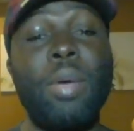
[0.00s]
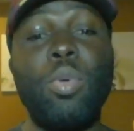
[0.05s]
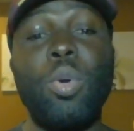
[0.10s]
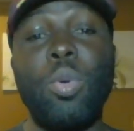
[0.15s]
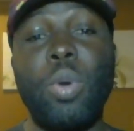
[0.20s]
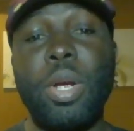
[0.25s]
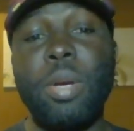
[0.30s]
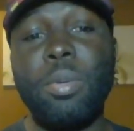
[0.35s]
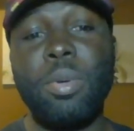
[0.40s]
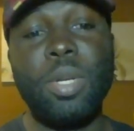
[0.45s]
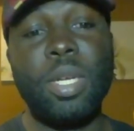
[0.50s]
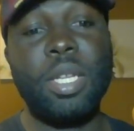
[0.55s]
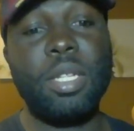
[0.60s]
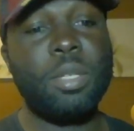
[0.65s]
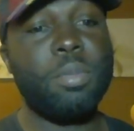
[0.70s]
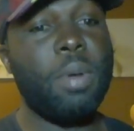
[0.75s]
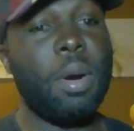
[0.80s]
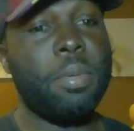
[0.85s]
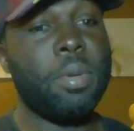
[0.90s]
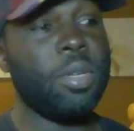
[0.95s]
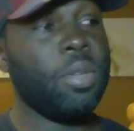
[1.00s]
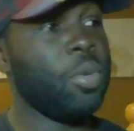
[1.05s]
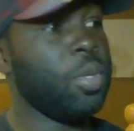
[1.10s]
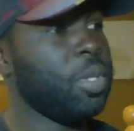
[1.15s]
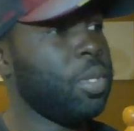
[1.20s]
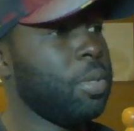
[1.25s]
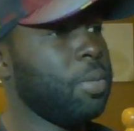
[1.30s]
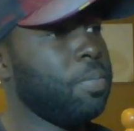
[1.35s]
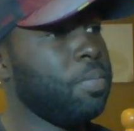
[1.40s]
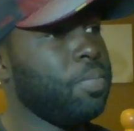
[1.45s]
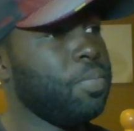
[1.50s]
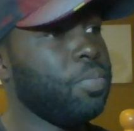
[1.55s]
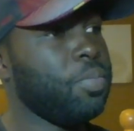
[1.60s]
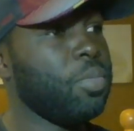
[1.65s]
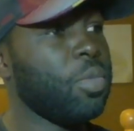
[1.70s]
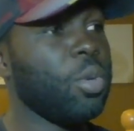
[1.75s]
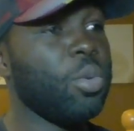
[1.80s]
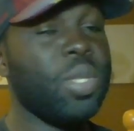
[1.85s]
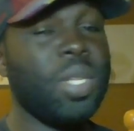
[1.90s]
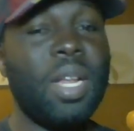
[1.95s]
we were able to get this property was
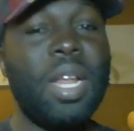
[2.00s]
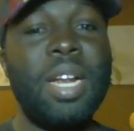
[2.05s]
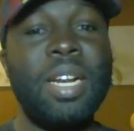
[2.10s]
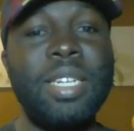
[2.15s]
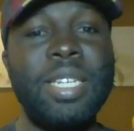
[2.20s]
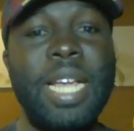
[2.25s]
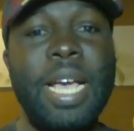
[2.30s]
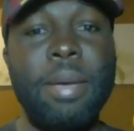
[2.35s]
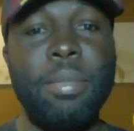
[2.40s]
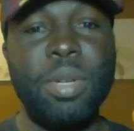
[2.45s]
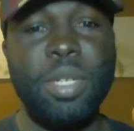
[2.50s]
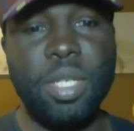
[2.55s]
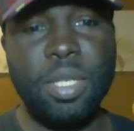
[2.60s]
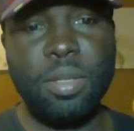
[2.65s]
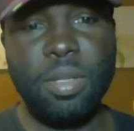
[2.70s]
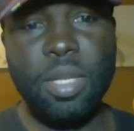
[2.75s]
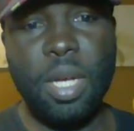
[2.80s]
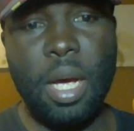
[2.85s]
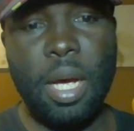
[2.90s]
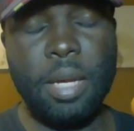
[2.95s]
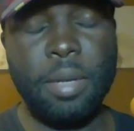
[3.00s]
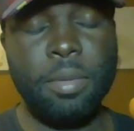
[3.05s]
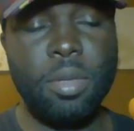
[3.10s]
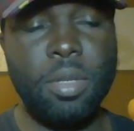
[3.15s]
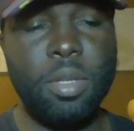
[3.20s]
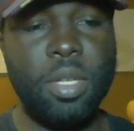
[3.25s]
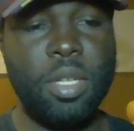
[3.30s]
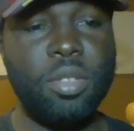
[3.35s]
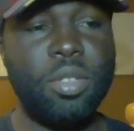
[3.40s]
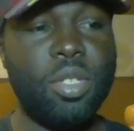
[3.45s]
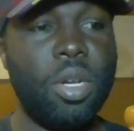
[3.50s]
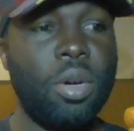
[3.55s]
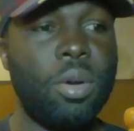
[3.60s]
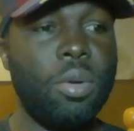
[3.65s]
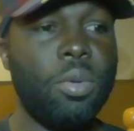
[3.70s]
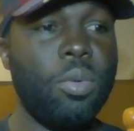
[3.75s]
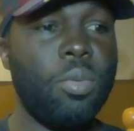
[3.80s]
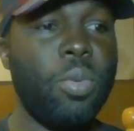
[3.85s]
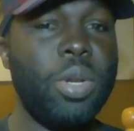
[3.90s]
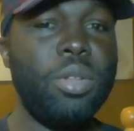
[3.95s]
there was a lot of damage inside. And
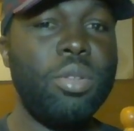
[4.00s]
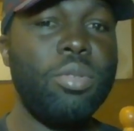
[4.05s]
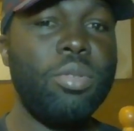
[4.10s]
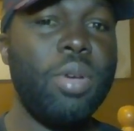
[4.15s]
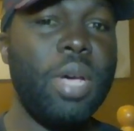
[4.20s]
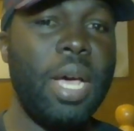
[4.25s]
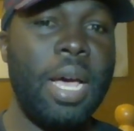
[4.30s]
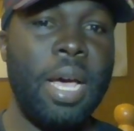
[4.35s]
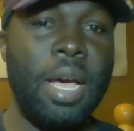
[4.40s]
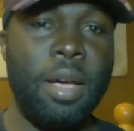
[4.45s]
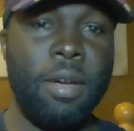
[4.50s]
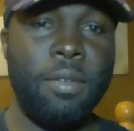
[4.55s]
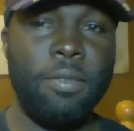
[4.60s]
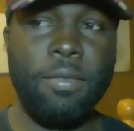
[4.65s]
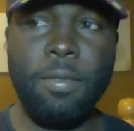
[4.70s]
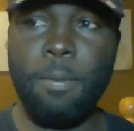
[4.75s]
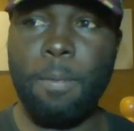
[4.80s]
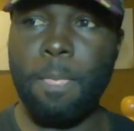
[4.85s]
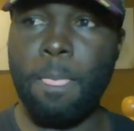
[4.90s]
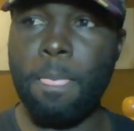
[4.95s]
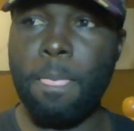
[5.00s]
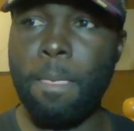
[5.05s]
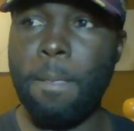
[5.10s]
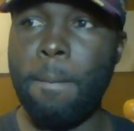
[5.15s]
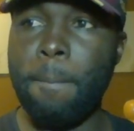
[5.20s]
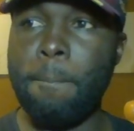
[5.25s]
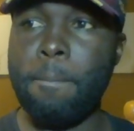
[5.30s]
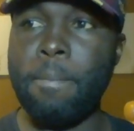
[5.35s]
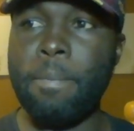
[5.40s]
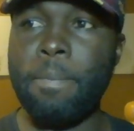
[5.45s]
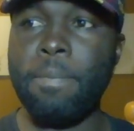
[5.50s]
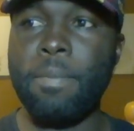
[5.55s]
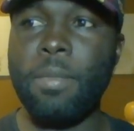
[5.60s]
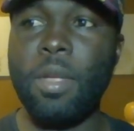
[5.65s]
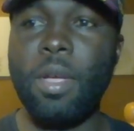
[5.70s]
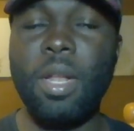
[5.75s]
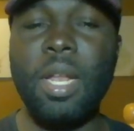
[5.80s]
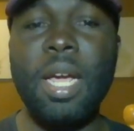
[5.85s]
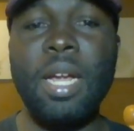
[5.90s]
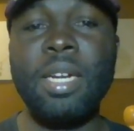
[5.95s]
so when you have
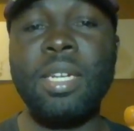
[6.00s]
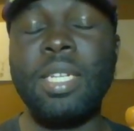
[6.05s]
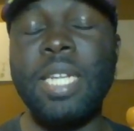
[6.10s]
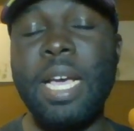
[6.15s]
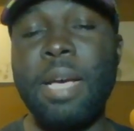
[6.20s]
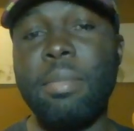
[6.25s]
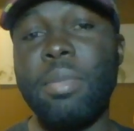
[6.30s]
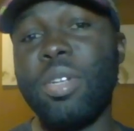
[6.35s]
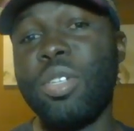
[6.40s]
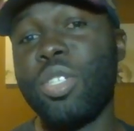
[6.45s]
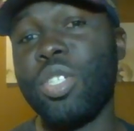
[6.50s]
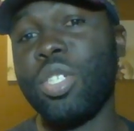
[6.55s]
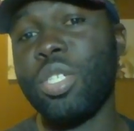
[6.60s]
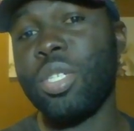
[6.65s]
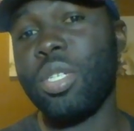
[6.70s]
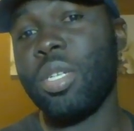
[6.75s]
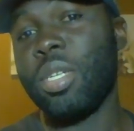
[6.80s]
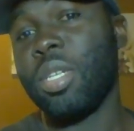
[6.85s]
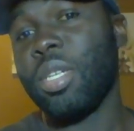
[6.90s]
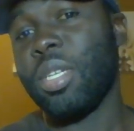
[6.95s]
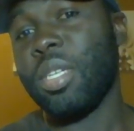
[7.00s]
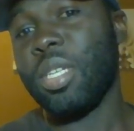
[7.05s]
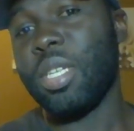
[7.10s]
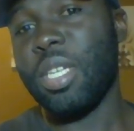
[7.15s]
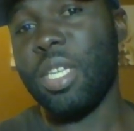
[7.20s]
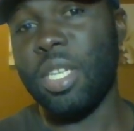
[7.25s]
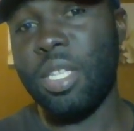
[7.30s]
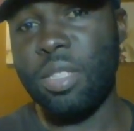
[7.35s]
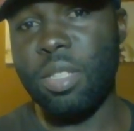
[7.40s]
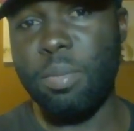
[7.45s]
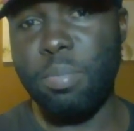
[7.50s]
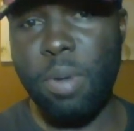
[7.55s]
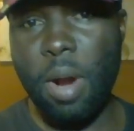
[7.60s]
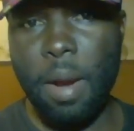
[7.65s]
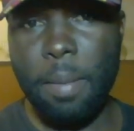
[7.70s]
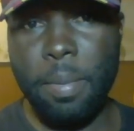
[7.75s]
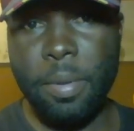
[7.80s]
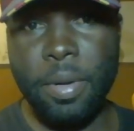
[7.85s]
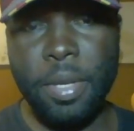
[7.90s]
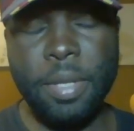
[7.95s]
a lot of damage in the
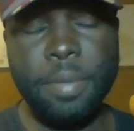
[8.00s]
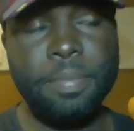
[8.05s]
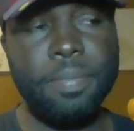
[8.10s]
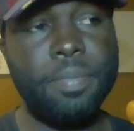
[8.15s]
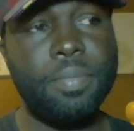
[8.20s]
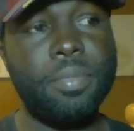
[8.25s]
property,